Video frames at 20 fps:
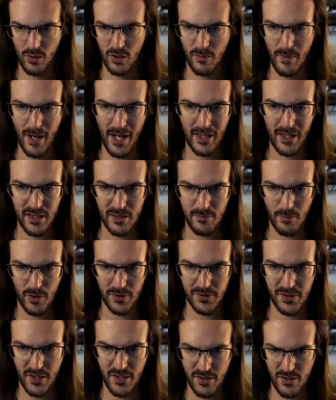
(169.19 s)
We'll go back into
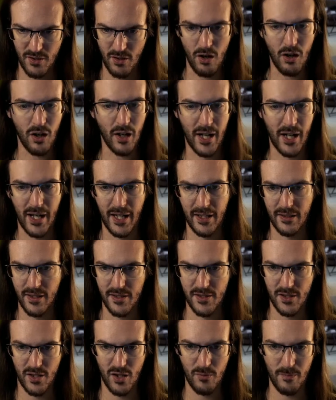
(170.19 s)
multi-star and
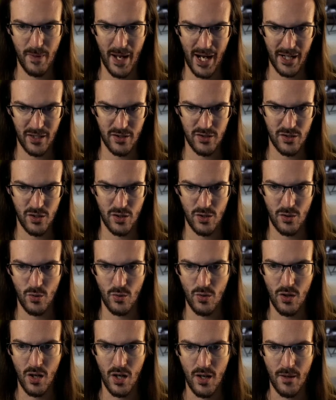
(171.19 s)
let's go back
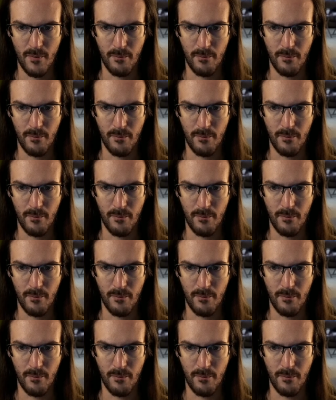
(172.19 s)
to